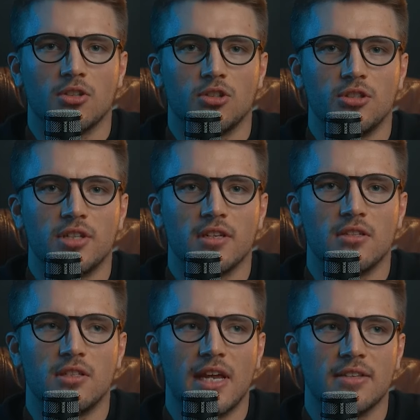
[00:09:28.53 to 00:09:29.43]
She said
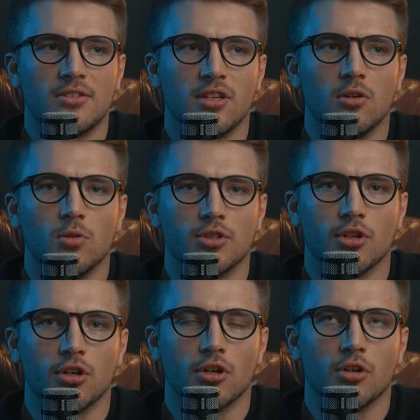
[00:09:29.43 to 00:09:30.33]
Dan Siegel was
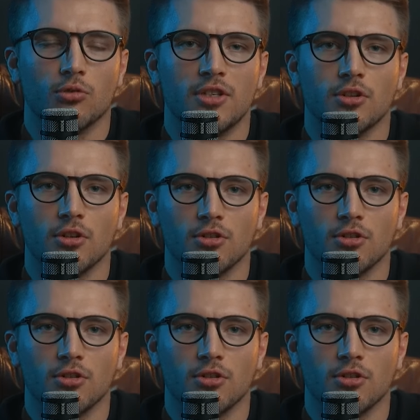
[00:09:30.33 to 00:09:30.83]
her research